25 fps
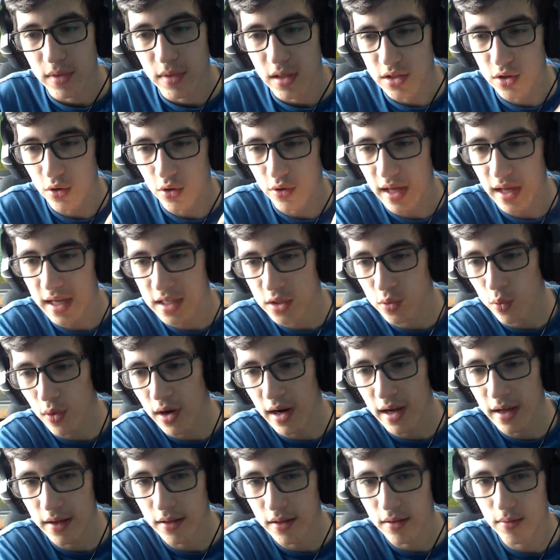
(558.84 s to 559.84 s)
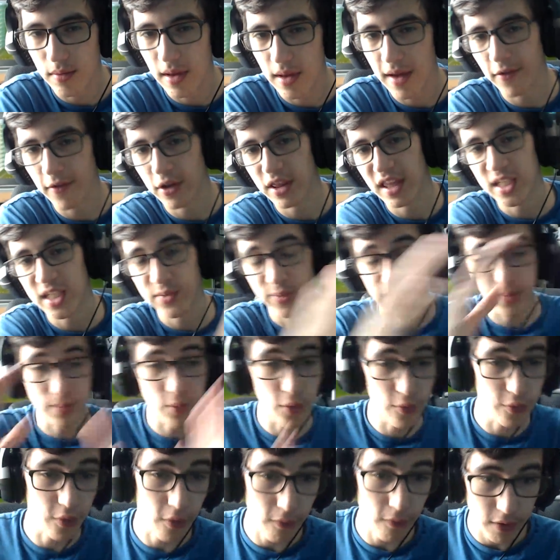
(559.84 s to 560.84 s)
So that's why everything's been
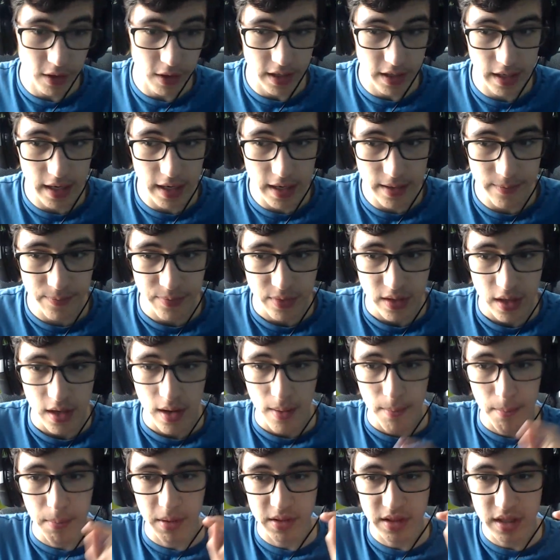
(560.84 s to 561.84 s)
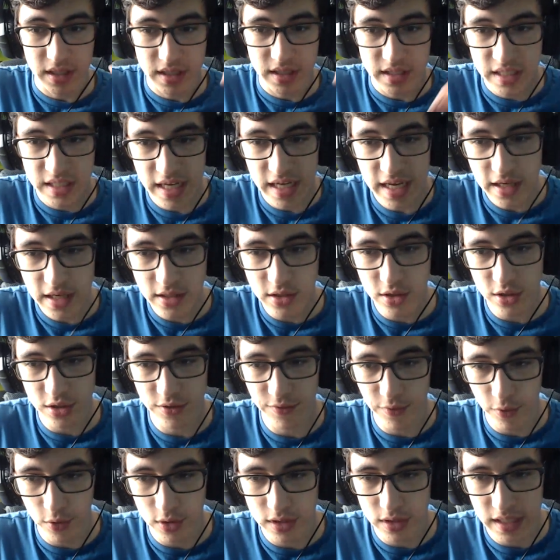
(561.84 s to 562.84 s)
moved over today. But the teasers
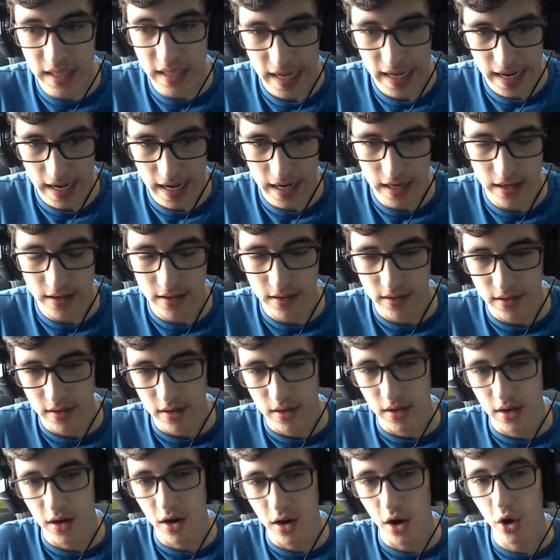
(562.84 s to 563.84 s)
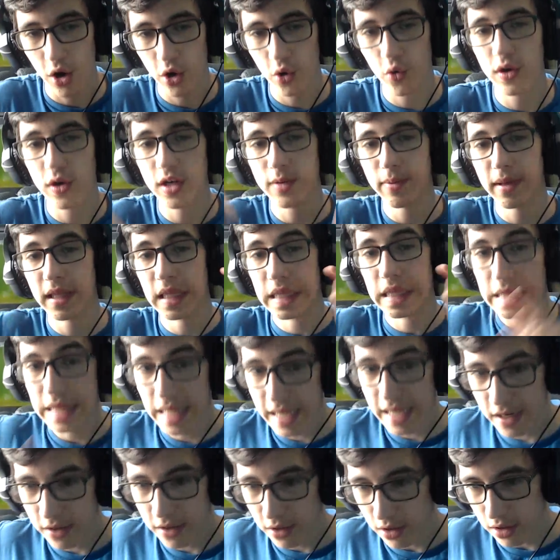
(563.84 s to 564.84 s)
for today are going to be
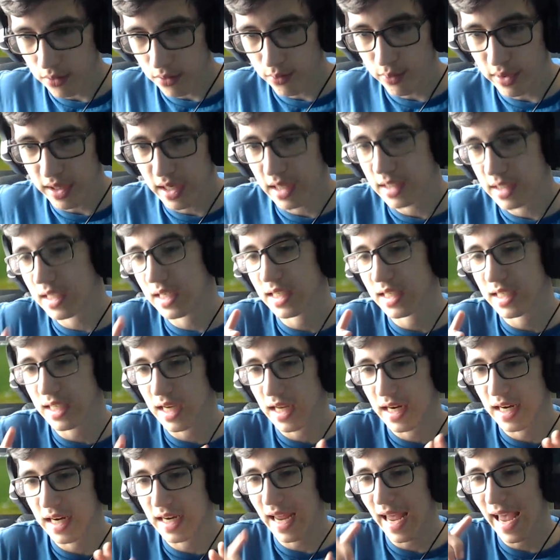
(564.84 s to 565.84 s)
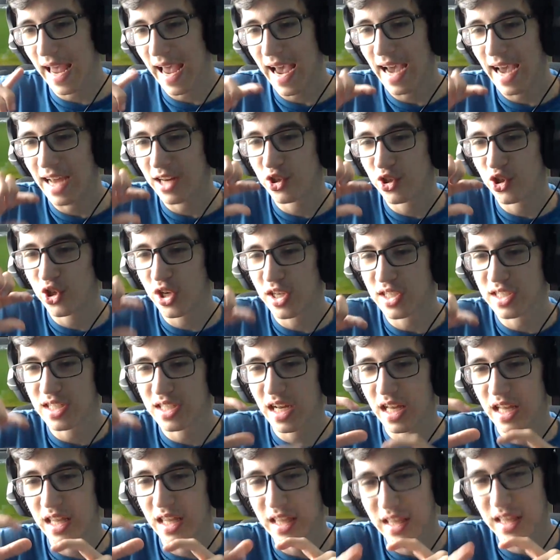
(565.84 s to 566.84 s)
later because I decided to add just
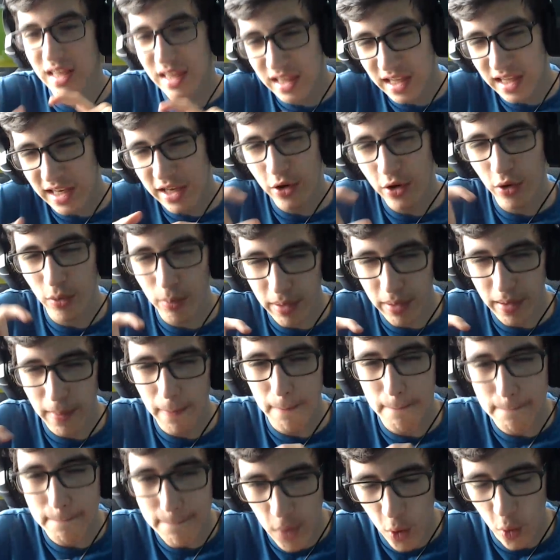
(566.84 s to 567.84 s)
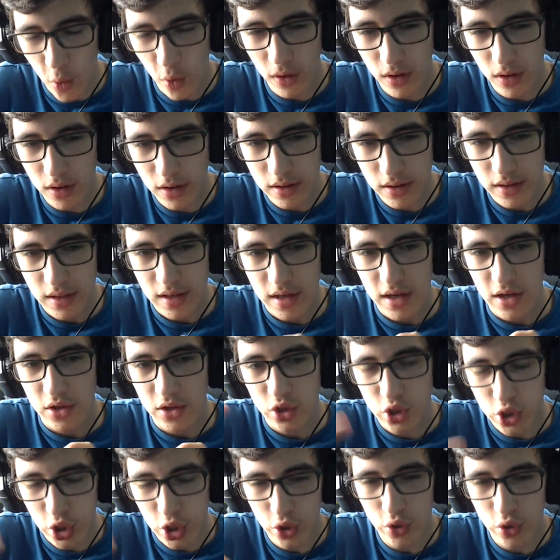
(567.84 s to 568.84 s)
a little bit more
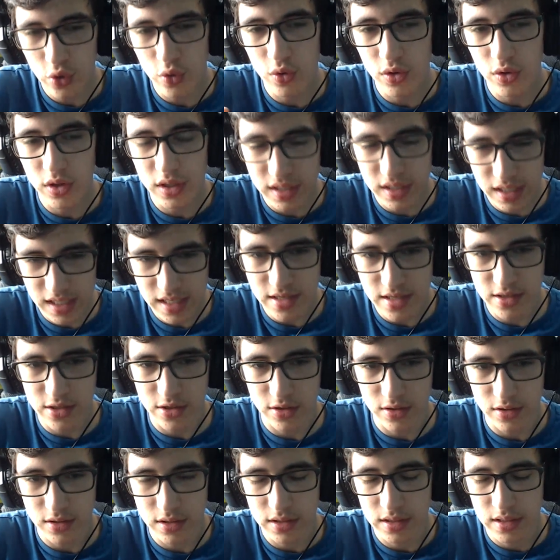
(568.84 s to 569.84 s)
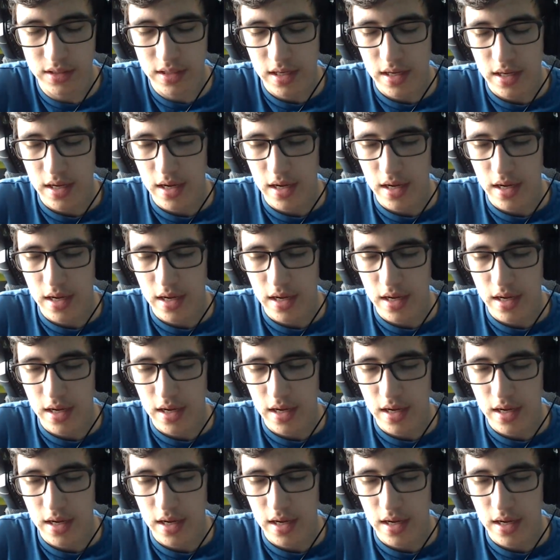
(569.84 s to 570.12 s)
to the teasers.